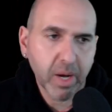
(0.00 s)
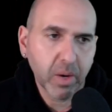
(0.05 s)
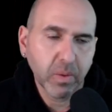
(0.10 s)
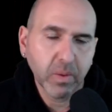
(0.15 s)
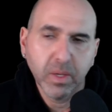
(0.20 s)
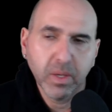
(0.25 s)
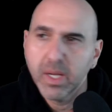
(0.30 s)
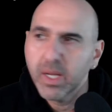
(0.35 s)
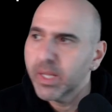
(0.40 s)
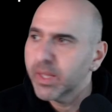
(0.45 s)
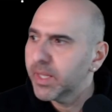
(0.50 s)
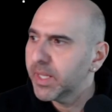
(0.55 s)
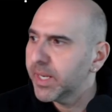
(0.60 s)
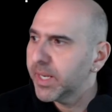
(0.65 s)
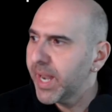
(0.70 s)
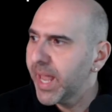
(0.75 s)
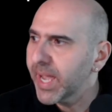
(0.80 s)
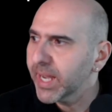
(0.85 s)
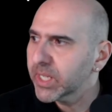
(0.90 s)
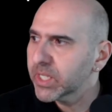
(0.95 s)
Now,
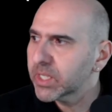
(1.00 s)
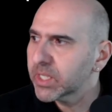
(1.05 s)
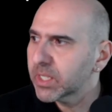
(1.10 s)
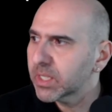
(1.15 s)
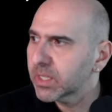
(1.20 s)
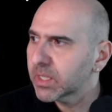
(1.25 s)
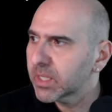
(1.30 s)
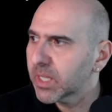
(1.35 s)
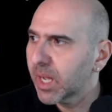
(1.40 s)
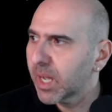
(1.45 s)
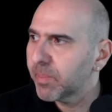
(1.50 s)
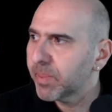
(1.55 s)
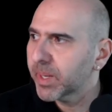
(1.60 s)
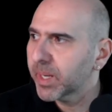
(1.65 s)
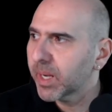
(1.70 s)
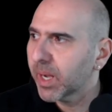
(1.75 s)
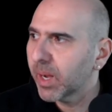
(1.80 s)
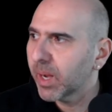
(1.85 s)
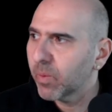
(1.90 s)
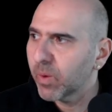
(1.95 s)
the next
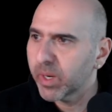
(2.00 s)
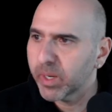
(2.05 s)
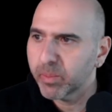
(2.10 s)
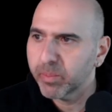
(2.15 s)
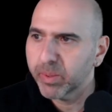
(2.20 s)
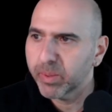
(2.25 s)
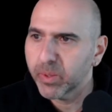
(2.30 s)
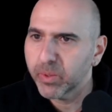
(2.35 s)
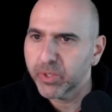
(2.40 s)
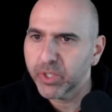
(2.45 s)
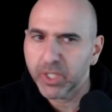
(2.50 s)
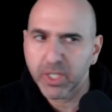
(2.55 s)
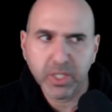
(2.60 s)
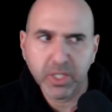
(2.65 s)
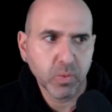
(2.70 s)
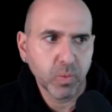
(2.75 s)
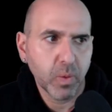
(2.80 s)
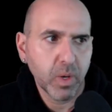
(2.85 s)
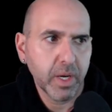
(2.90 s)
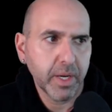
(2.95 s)
topic I want to
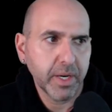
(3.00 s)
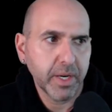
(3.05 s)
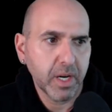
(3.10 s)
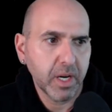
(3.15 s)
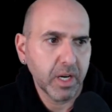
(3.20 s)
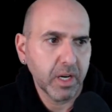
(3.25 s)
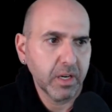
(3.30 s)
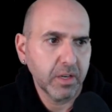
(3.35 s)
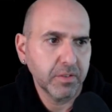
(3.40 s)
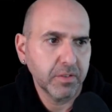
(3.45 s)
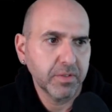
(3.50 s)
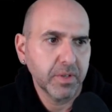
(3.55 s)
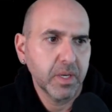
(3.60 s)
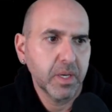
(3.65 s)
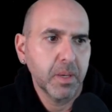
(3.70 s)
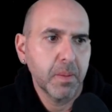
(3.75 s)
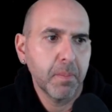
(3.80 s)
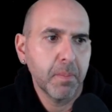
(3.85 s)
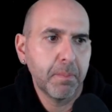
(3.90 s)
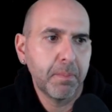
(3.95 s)
broach is one
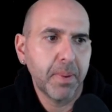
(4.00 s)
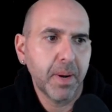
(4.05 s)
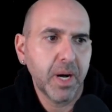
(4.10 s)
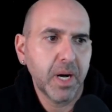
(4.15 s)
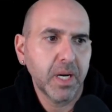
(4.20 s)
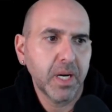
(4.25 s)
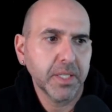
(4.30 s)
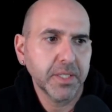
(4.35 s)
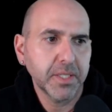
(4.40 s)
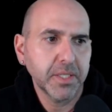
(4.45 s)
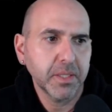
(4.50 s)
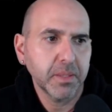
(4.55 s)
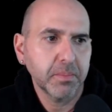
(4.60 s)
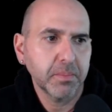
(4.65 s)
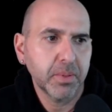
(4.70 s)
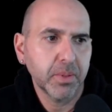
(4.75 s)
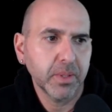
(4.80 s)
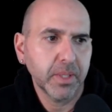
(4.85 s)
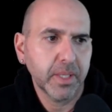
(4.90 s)
of bond